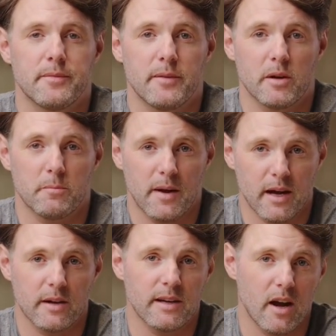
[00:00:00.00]

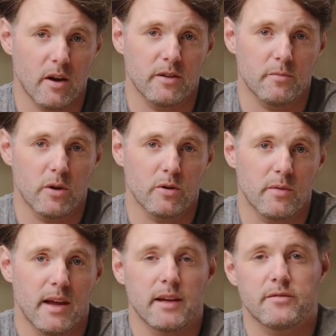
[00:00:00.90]
Comparing current model
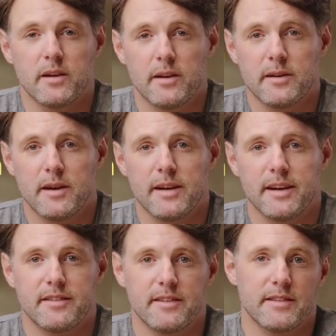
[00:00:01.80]
behavior
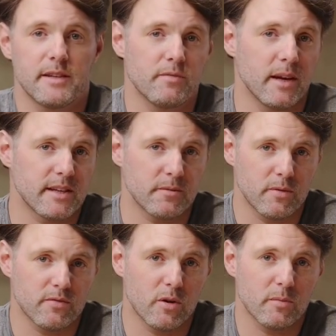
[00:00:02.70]
against its expected
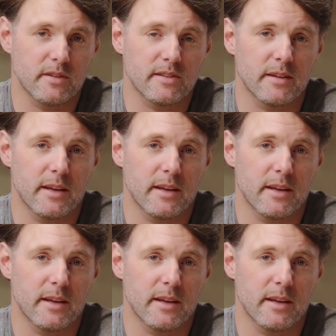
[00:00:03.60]
performance